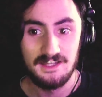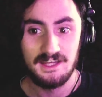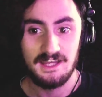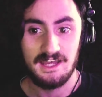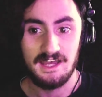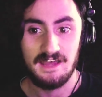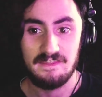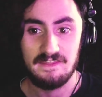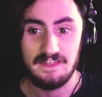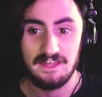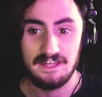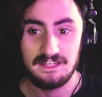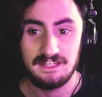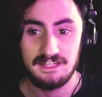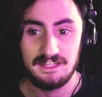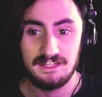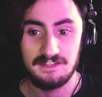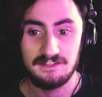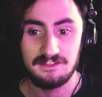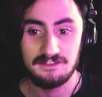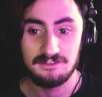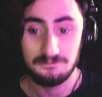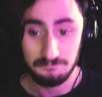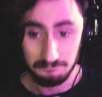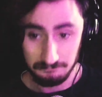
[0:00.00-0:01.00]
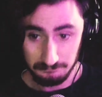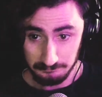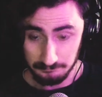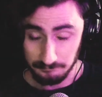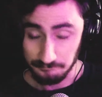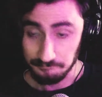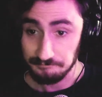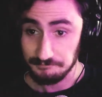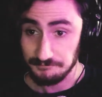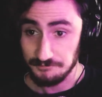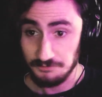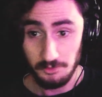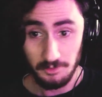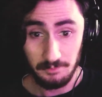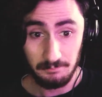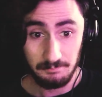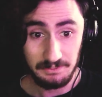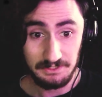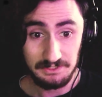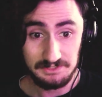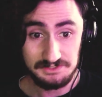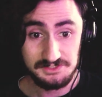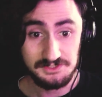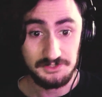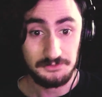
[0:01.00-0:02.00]
and then in Twin
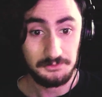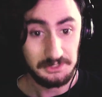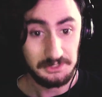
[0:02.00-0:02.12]
Peaks: The